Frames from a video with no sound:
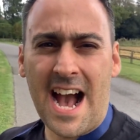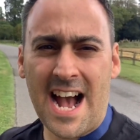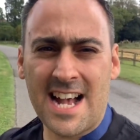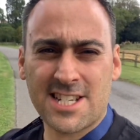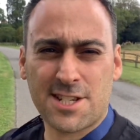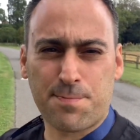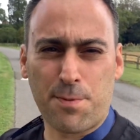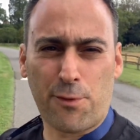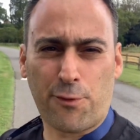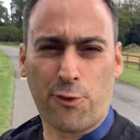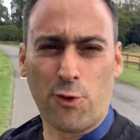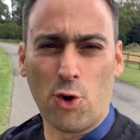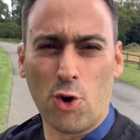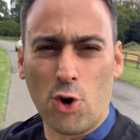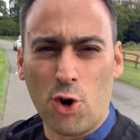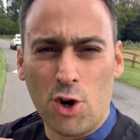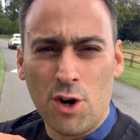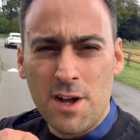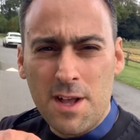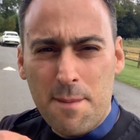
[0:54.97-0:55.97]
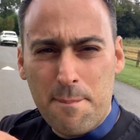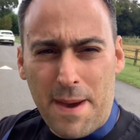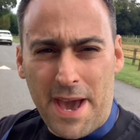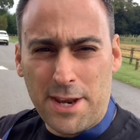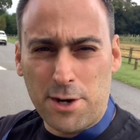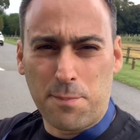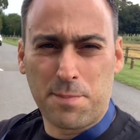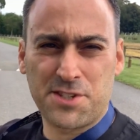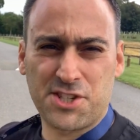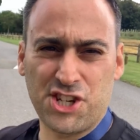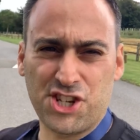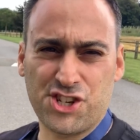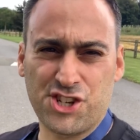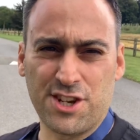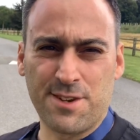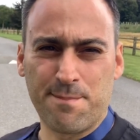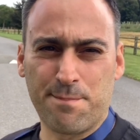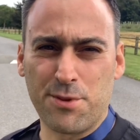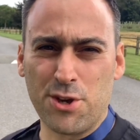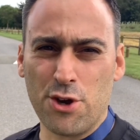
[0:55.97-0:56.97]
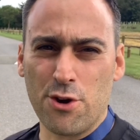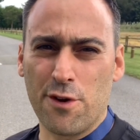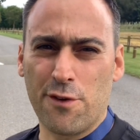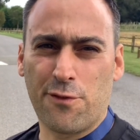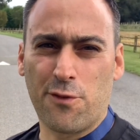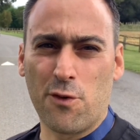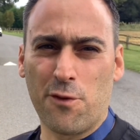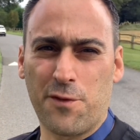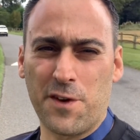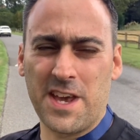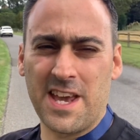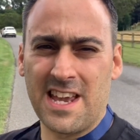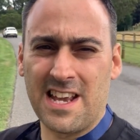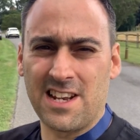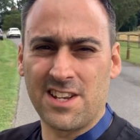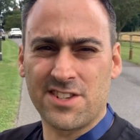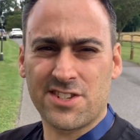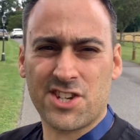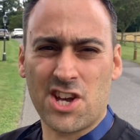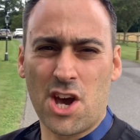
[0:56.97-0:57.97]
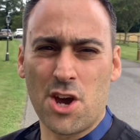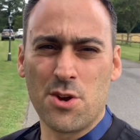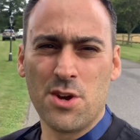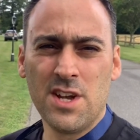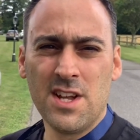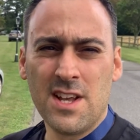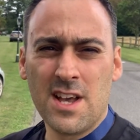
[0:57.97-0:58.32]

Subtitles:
As before, pedal position, beautiful for heel and toe.